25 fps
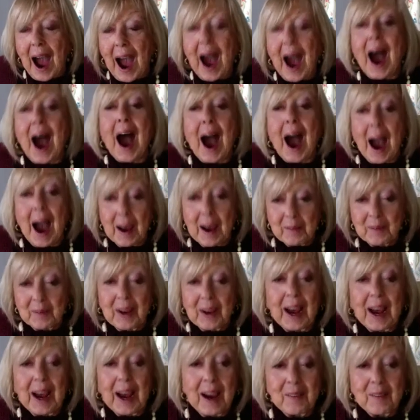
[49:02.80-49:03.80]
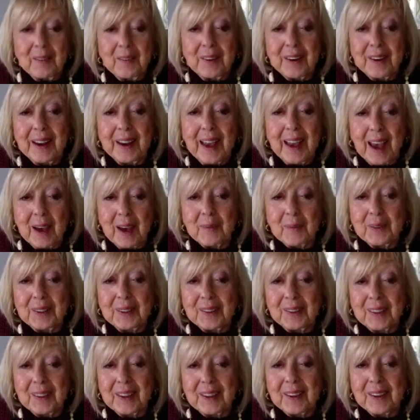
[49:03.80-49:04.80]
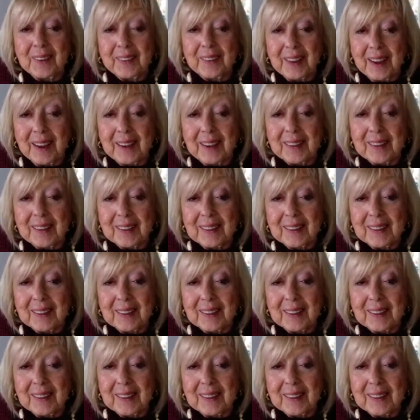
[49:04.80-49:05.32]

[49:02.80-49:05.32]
I'm very happy to hear that.